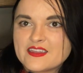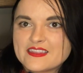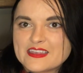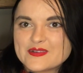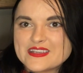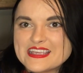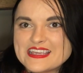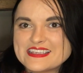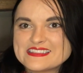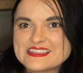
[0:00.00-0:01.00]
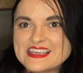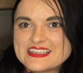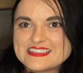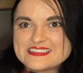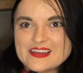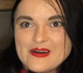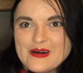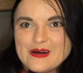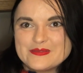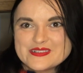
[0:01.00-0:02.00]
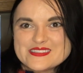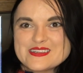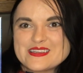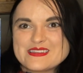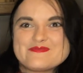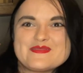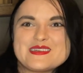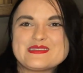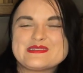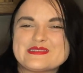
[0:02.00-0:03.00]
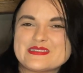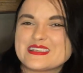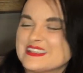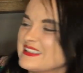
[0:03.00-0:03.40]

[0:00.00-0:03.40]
There he is. He's almost on the moon.